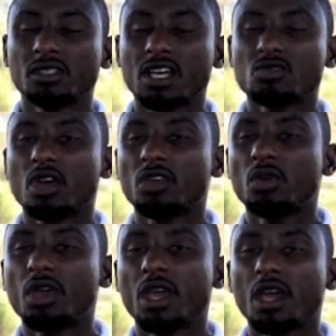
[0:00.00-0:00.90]
That's why you
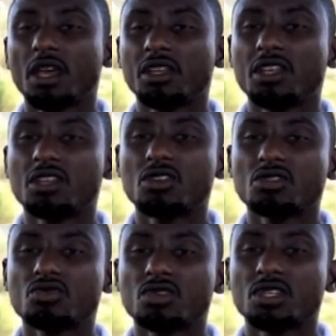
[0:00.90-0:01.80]
hear in the
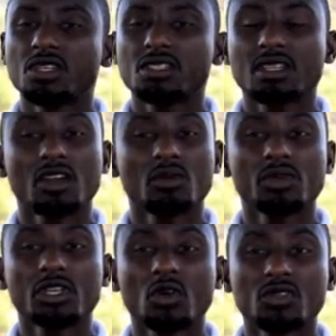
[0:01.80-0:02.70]
industry, in the startup
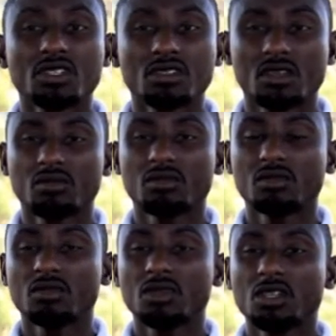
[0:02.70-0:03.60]
ecosystem,
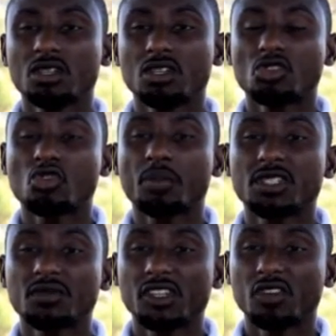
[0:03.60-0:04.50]

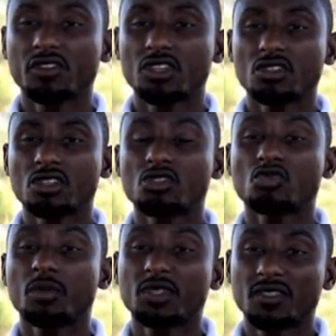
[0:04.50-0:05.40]
disruptive innovation,
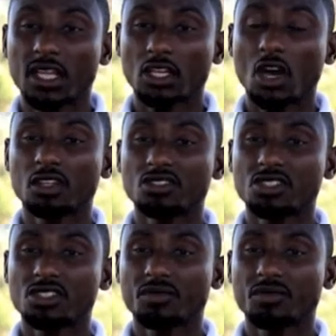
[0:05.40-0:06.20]
disruptive technology.